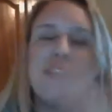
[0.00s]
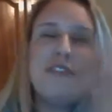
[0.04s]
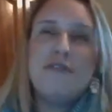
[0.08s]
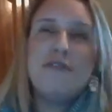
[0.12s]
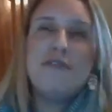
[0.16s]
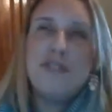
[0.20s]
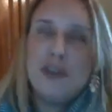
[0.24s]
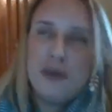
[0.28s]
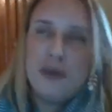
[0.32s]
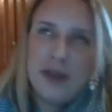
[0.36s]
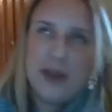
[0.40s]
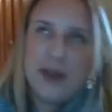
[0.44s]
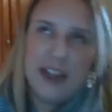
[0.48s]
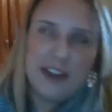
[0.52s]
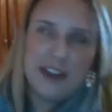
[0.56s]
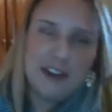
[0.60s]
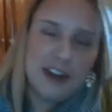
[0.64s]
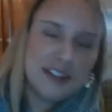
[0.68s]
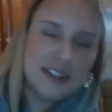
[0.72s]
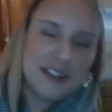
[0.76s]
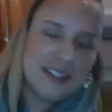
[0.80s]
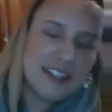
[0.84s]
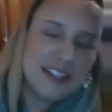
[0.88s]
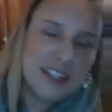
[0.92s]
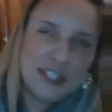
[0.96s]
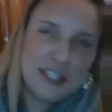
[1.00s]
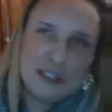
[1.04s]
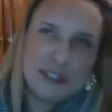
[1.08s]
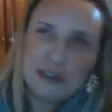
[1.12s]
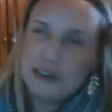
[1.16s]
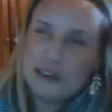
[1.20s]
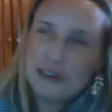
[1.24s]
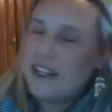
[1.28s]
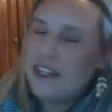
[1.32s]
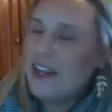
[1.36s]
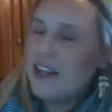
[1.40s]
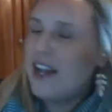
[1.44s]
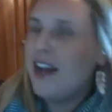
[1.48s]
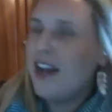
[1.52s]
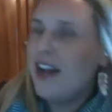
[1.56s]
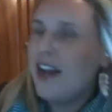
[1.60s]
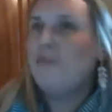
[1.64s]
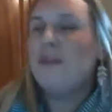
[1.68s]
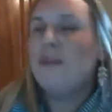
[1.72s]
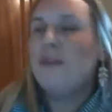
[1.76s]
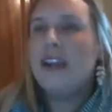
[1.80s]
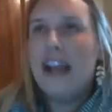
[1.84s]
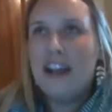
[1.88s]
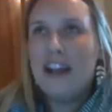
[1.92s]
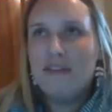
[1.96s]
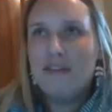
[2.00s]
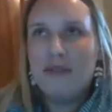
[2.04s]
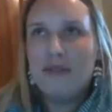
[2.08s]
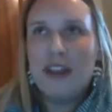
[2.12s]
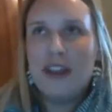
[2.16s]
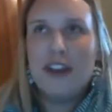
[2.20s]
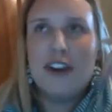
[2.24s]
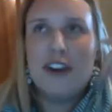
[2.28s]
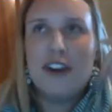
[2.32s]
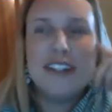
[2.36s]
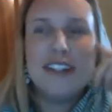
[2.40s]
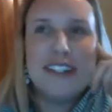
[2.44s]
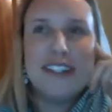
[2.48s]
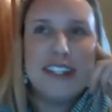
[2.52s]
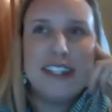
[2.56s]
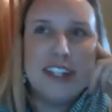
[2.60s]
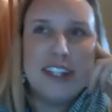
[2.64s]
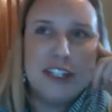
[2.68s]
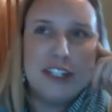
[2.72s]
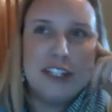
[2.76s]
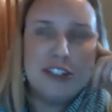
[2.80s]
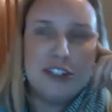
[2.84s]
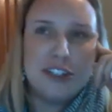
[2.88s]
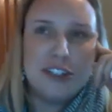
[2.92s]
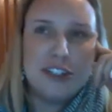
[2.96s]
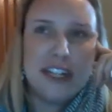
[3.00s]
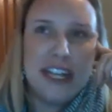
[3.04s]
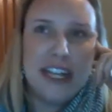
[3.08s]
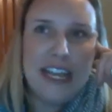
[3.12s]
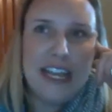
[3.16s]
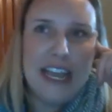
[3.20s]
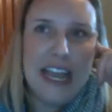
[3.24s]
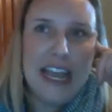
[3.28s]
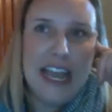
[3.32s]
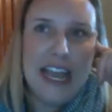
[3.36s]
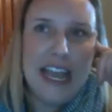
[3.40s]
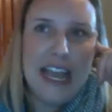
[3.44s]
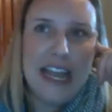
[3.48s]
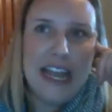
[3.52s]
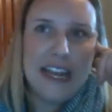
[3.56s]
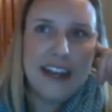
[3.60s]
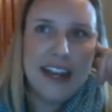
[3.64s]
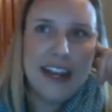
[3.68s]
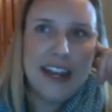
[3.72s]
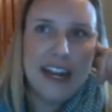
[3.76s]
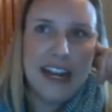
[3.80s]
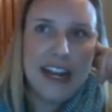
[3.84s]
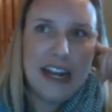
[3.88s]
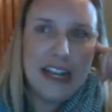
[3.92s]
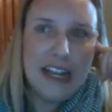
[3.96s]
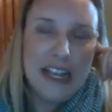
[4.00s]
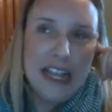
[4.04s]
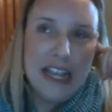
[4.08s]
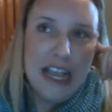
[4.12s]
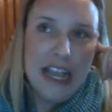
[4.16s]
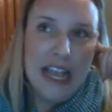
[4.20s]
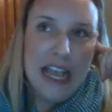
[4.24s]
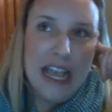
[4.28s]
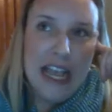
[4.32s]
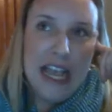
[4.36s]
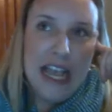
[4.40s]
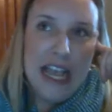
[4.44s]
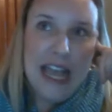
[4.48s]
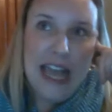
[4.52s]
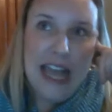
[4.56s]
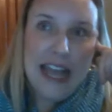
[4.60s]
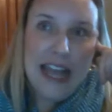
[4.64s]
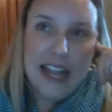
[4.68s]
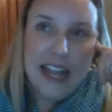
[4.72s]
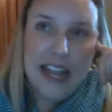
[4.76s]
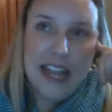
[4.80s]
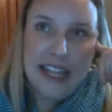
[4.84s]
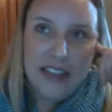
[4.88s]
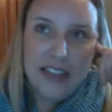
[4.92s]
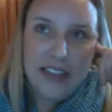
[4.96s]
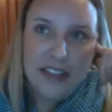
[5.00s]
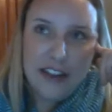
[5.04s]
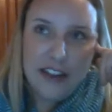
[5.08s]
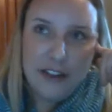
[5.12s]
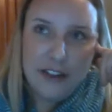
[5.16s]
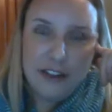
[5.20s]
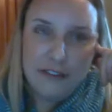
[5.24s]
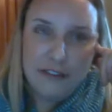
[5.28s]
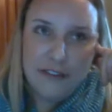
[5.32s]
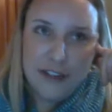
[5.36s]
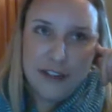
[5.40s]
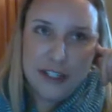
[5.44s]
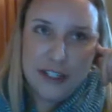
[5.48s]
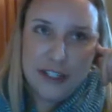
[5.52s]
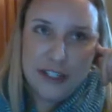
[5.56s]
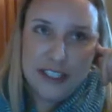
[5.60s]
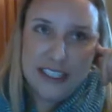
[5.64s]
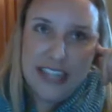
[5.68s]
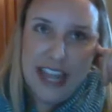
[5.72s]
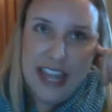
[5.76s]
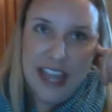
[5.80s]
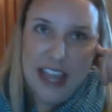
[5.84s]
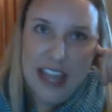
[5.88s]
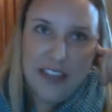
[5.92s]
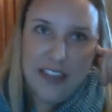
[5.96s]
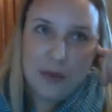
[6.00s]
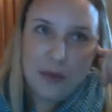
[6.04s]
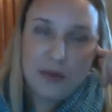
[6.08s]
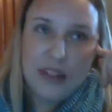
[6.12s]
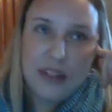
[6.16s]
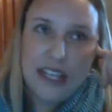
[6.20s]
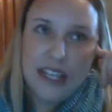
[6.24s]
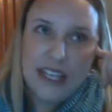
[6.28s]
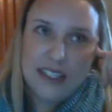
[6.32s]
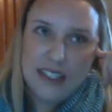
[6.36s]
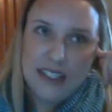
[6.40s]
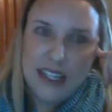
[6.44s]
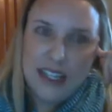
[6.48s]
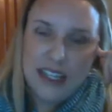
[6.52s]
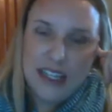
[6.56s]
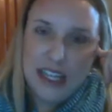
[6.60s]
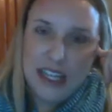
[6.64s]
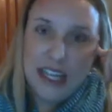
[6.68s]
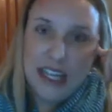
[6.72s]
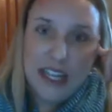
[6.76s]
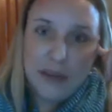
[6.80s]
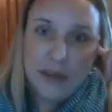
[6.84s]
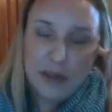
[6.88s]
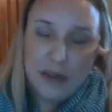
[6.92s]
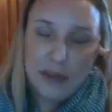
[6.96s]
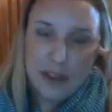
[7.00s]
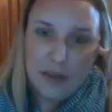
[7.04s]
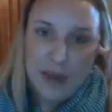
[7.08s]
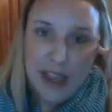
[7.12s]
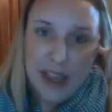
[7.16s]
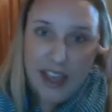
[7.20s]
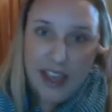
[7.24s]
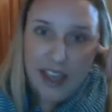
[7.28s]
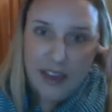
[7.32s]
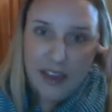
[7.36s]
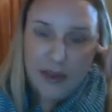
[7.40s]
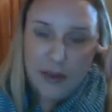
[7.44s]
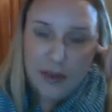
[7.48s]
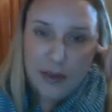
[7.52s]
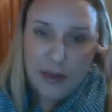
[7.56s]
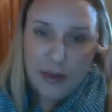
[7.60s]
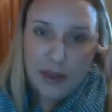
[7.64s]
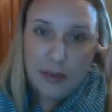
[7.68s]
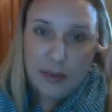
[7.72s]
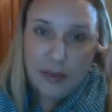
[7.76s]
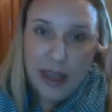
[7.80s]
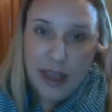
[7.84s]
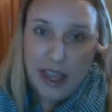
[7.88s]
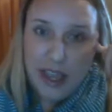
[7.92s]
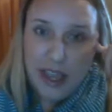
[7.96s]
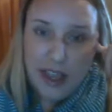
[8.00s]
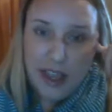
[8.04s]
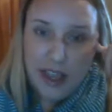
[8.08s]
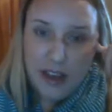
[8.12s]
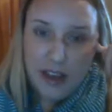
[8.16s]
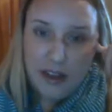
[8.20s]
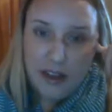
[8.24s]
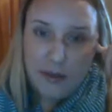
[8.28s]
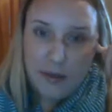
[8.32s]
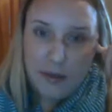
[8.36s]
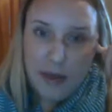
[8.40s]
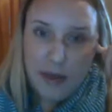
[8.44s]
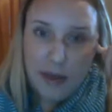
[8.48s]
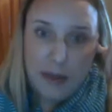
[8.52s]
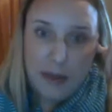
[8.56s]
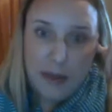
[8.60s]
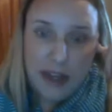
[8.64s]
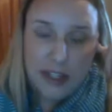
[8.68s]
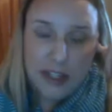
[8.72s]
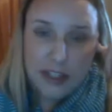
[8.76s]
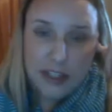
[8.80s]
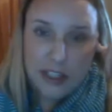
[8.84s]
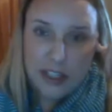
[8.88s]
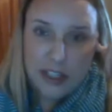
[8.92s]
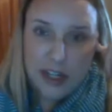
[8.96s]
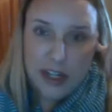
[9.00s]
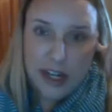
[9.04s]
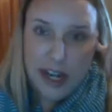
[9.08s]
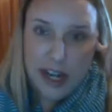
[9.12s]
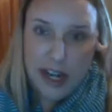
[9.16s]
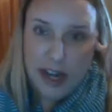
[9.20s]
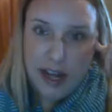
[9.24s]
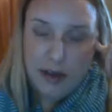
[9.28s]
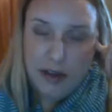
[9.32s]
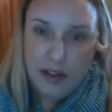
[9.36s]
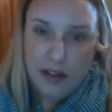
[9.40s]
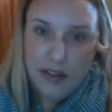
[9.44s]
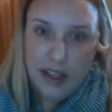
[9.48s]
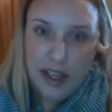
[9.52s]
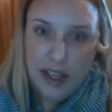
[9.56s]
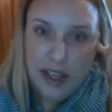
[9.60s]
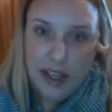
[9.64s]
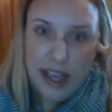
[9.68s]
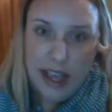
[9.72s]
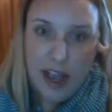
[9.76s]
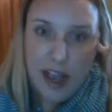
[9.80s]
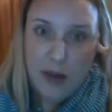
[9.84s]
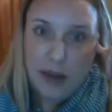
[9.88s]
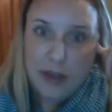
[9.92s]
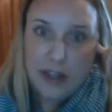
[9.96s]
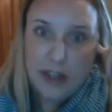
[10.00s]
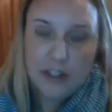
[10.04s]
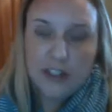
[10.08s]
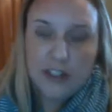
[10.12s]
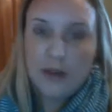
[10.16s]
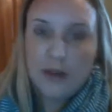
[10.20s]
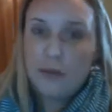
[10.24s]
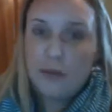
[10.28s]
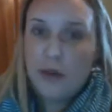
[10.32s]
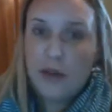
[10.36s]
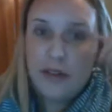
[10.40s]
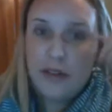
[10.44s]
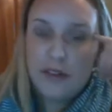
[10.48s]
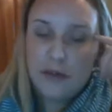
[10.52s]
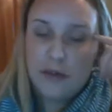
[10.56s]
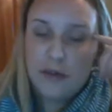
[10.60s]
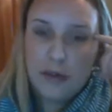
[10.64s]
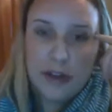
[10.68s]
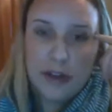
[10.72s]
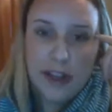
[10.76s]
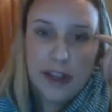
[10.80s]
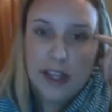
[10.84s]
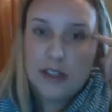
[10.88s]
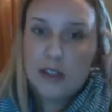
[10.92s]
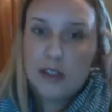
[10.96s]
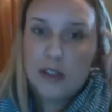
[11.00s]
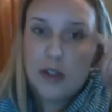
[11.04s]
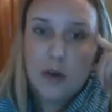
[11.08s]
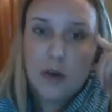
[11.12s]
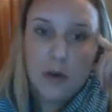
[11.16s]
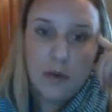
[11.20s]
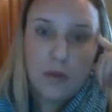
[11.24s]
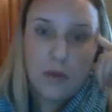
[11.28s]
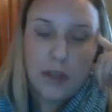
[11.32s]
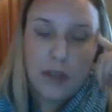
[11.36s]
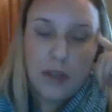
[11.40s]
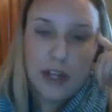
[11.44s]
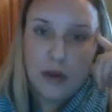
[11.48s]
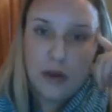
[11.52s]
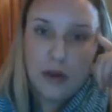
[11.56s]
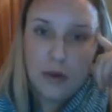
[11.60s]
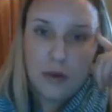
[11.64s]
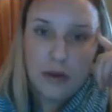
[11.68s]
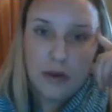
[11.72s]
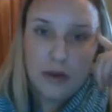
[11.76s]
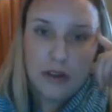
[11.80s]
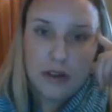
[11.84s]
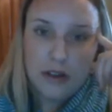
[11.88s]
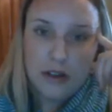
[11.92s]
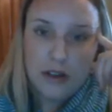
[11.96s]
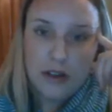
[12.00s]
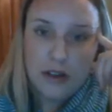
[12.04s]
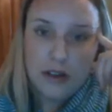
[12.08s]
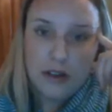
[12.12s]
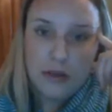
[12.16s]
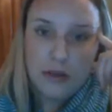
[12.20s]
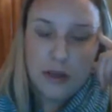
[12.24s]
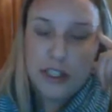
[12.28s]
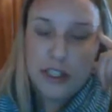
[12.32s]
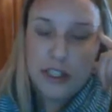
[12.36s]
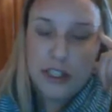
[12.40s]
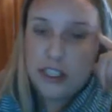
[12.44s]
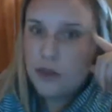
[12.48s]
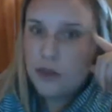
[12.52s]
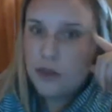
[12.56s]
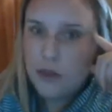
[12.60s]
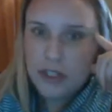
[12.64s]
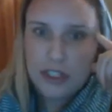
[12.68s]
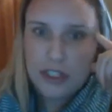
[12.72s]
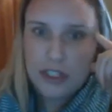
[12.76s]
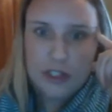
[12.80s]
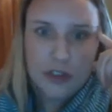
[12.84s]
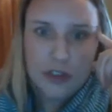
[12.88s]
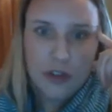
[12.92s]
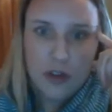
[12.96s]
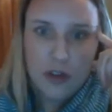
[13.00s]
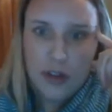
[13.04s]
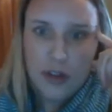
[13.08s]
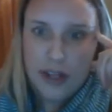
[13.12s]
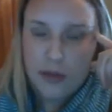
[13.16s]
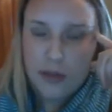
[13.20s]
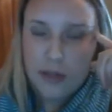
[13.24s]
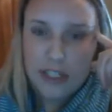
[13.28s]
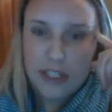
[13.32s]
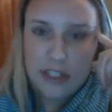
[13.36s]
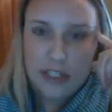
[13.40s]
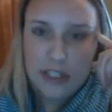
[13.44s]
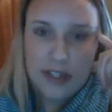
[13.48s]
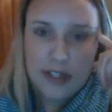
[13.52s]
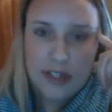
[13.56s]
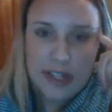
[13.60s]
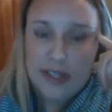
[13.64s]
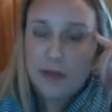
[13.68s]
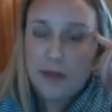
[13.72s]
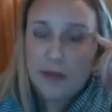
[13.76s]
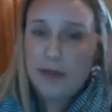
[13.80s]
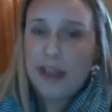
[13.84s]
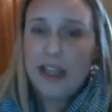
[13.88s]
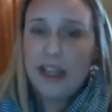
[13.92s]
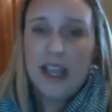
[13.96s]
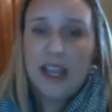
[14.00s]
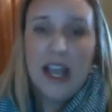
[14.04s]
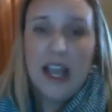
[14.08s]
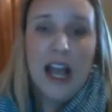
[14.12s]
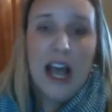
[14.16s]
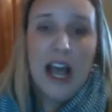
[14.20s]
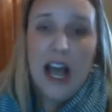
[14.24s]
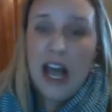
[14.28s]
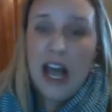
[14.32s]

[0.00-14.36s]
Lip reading: not a full way across the country, but halfway across the country. And I get there the first day in the blazing heat with my manager and the account manager, and both of them, they're like, so, you know, what's your goal? Like, what's your next? I'm like,